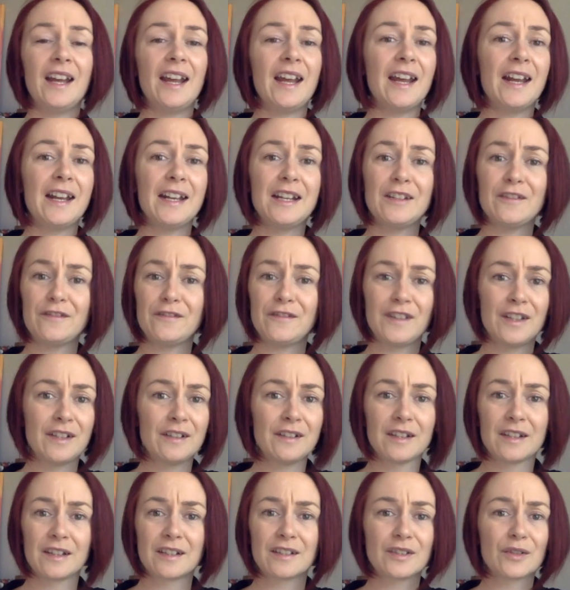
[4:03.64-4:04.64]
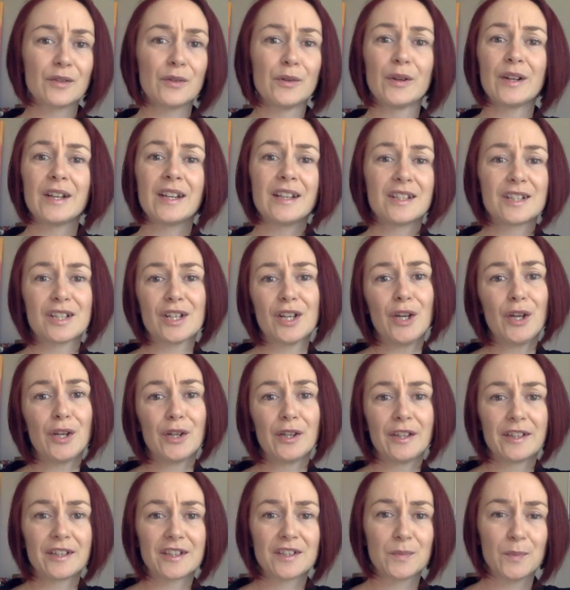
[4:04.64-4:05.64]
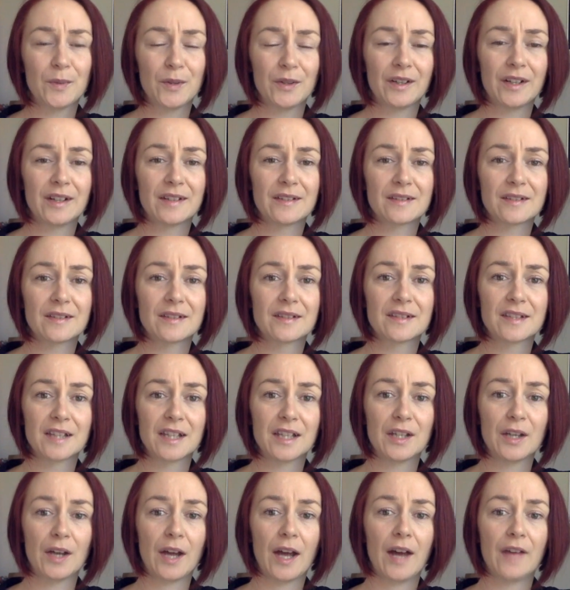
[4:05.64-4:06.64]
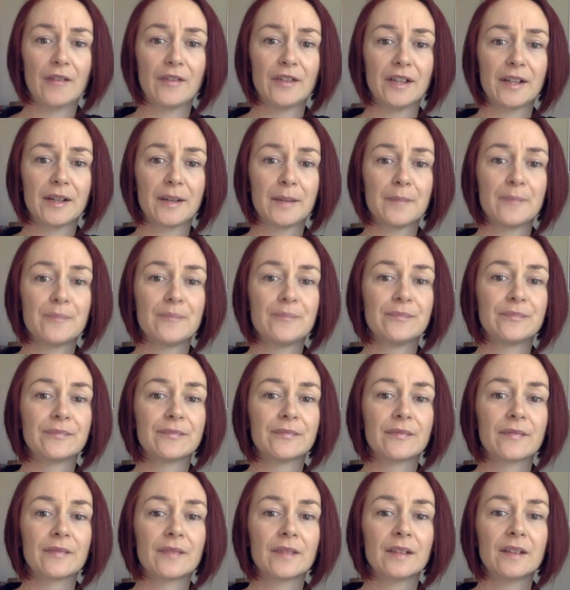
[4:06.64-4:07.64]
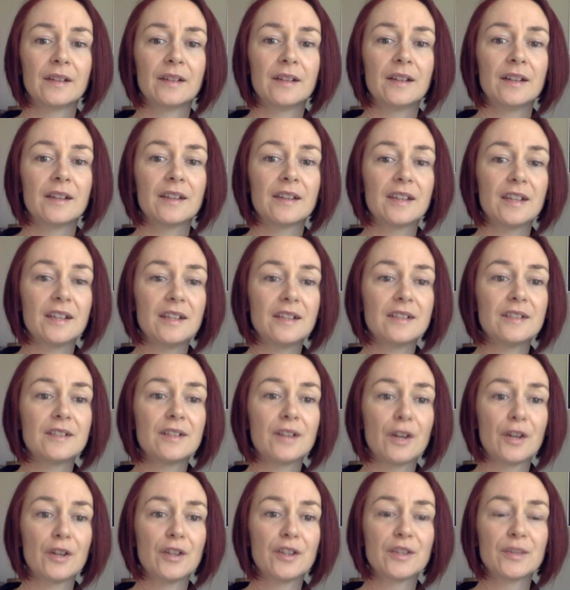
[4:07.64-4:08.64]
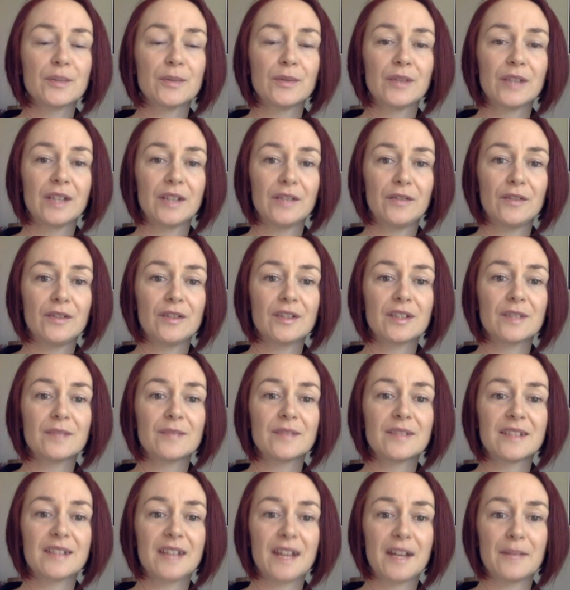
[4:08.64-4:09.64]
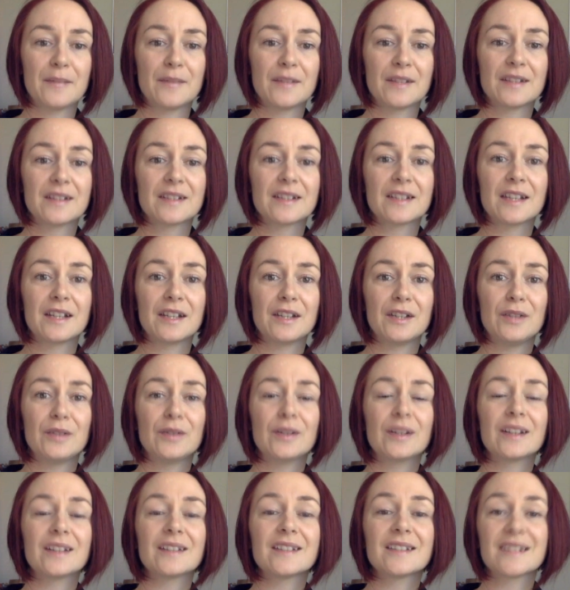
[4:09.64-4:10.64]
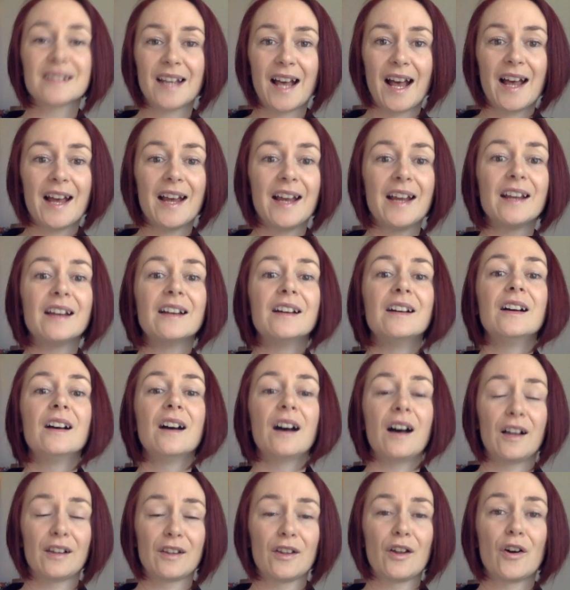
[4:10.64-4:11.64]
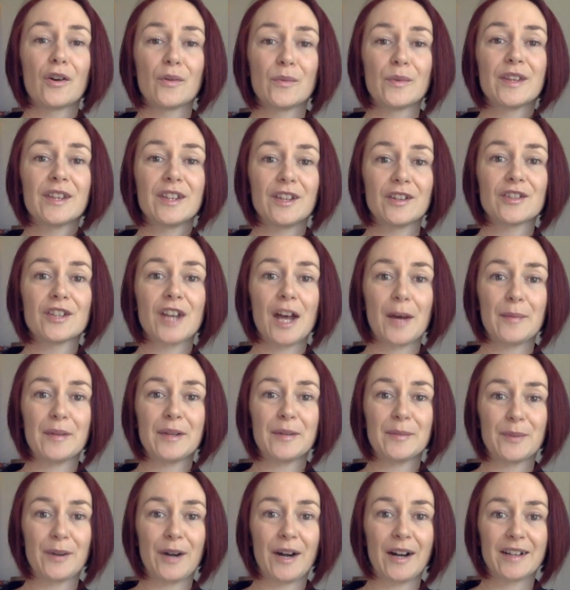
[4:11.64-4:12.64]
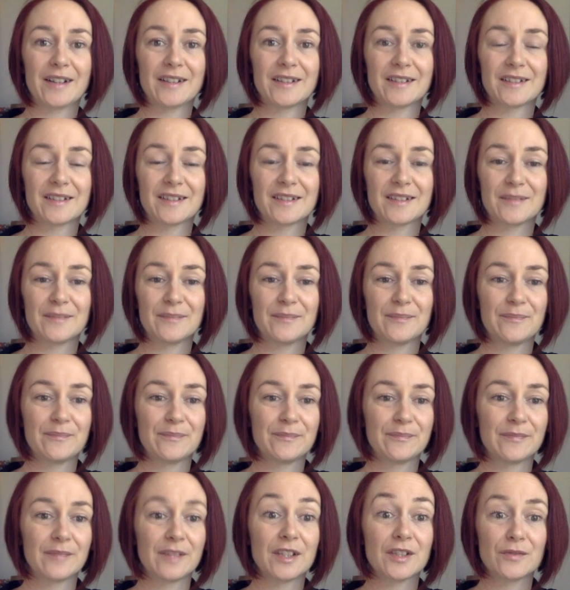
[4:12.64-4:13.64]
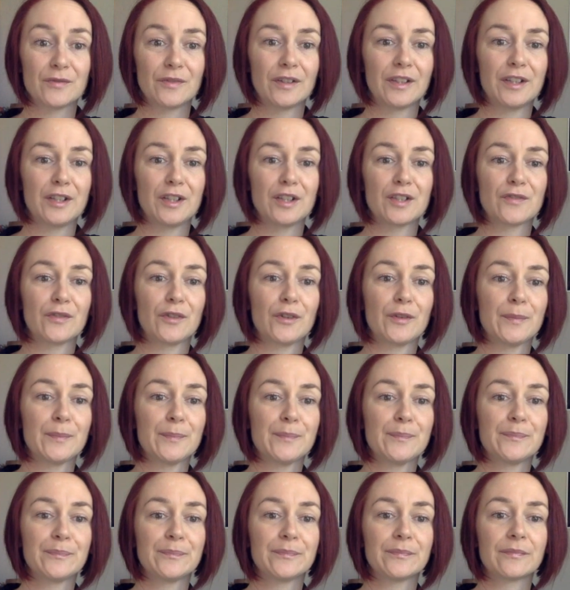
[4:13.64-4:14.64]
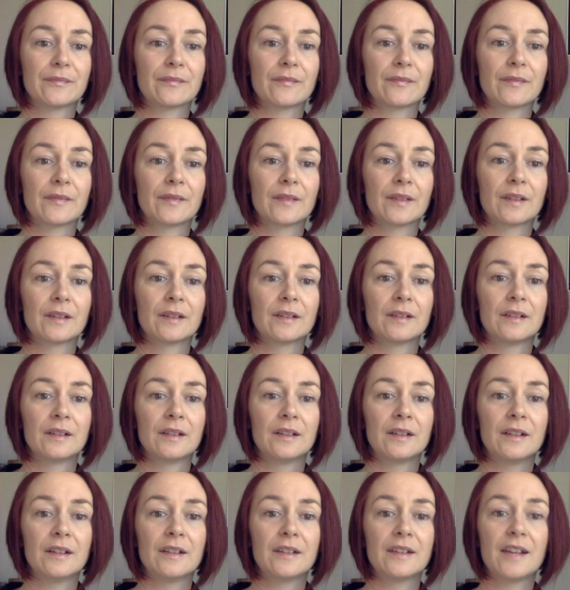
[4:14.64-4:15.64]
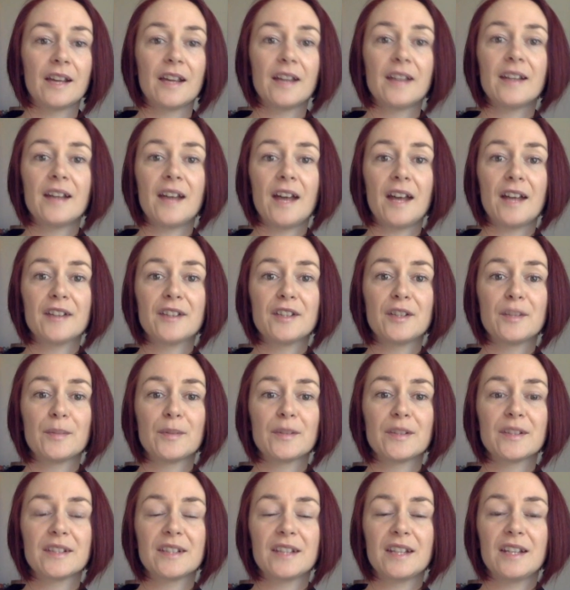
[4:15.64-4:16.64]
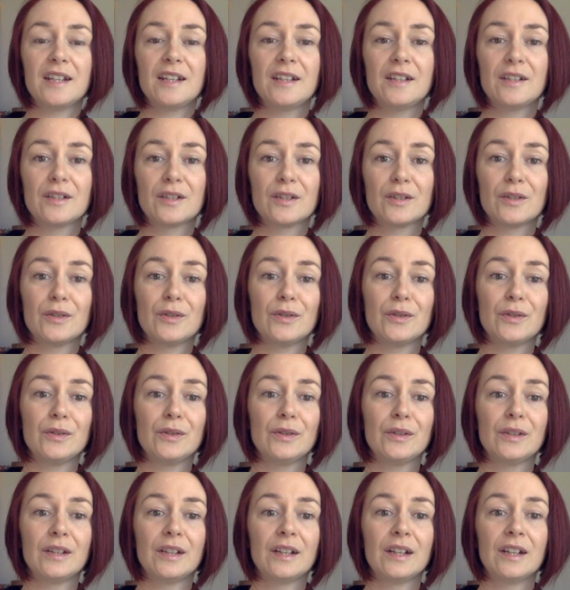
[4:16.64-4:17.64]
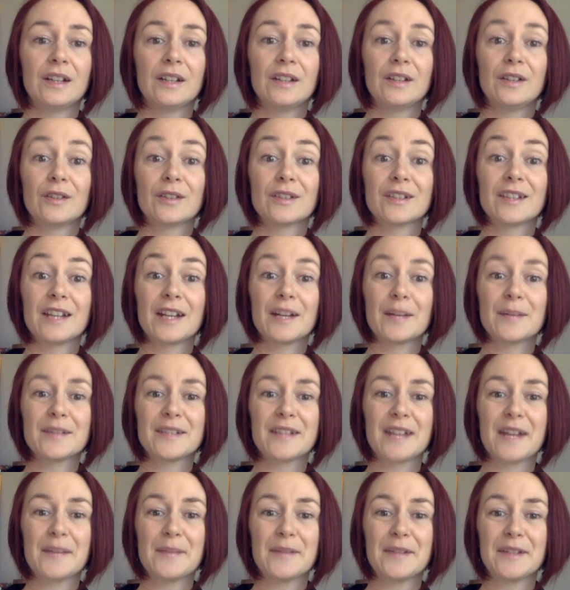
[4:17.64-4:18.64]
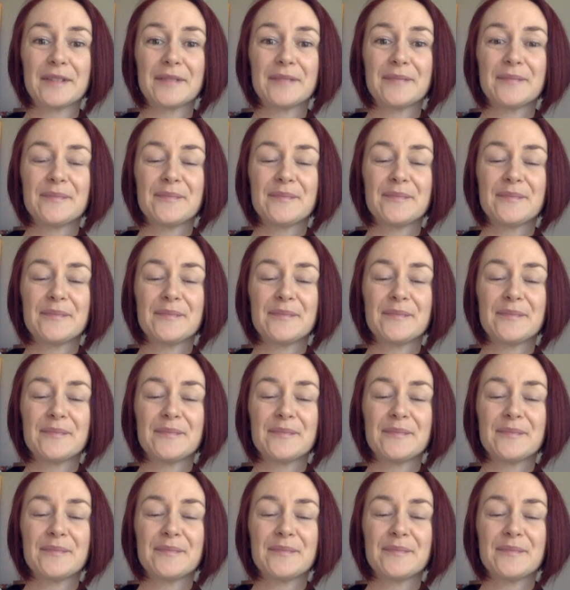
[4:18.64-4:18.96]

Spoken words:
any feelings or internal experiences that you're having. These notes will give you some statements that you can say along with your tapping practice. It's really useful. Then, as you proceed to your setup statement,